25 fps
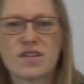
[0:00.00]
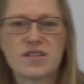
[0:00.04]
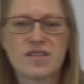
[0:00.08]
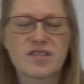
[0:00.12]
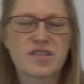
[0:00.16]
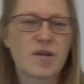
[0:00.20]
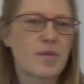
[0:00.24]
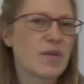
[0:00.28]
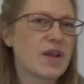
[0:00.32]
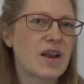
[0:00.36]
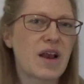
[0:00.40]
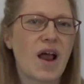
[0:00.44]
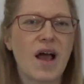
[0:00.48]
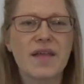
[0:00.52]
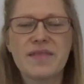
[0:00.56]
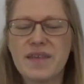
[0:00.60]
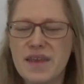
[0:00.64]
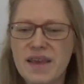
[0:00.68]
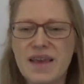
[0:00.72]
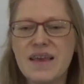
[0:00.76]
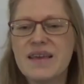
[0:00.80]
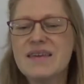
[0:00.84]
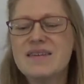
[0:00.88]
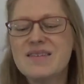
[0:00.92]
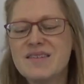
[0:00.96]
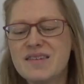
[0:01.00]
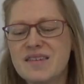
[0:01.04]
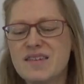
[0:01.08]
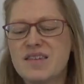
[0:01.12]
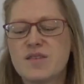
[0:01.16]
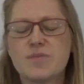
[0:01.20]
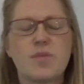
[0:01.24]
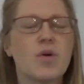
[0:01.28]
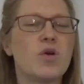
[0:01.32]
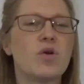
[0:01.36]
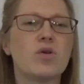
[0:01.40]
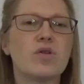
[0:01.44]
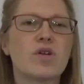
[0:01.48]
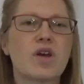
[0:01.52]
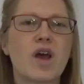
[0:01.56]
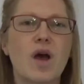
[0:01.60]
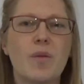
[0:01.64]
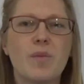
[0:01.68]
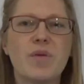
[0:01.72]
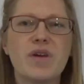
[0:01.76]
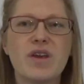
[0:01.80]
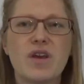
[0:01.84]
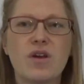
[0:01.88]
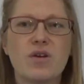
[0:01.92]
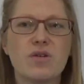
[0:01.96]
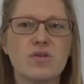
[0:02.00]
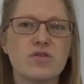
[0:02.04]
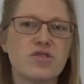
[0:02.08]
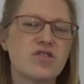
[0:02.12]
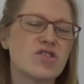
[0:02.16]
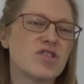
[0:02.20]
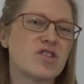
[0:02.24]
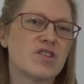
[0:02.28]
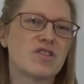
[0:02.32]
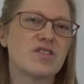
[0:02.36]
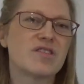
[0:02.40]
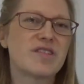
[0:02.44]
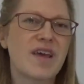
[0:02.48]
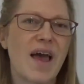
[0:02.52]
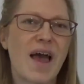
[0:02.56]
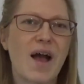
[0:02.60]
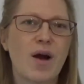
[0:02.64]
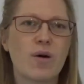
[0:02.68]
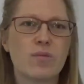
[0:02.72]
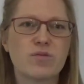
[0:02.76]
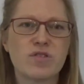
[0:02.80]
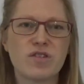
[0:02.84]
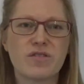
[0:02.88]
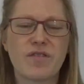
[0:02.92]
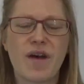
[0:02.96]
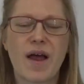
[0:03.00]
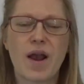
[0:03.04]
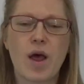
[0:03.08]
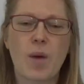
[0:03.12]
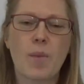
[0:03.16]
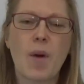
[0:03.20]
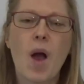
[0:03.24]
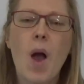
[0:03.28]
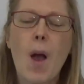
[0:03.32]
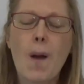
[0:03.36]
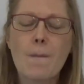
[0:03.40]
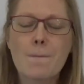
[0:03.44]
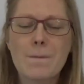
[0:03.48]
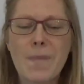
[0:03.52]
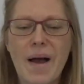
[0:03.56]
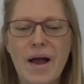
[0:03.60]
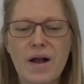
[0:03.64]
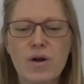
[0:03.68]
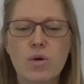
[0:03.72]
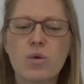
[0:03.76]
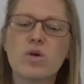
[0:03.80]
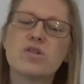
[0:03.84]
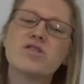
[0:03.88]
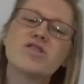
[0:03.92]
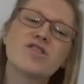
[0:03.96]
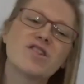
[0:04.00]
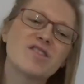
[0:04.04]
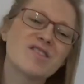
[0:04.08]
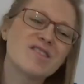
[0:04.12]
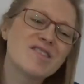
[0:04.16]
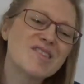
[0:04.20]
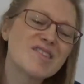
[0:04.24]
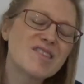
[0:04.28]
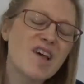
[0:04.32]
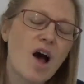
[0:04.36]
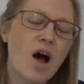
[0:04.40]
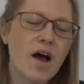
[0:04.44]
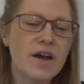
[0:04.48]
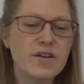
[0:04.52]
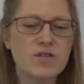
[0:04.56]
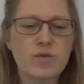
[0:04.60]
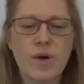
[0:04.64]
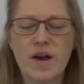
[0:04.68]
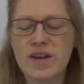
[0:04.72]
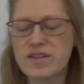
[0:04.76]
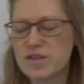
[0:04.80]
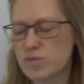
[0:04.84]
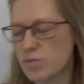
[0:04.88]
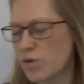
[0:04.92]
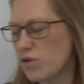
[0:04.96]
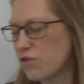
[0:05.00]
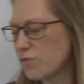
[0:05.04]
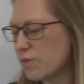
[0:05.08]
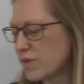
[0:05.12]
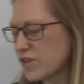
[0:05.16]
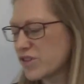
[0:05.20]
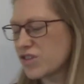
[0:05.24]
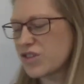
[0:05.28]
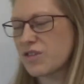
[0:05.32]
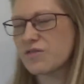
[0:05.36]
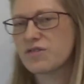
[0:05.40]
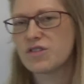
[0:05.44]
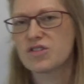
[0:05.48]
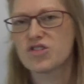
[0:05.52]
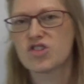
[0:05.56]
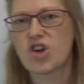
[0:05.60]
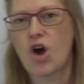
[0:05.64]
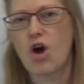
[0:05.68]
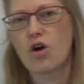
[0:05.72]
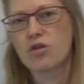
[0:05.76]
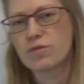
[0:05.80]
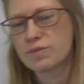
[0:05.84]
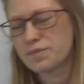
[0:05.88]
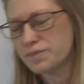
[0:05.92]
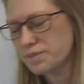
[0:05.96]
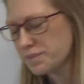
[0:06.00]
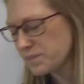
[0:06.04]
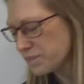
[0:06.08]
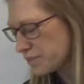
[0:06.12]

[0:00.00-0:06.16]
Something like the easy spoon can be used to help develop backwards and sideways movements of the tongue.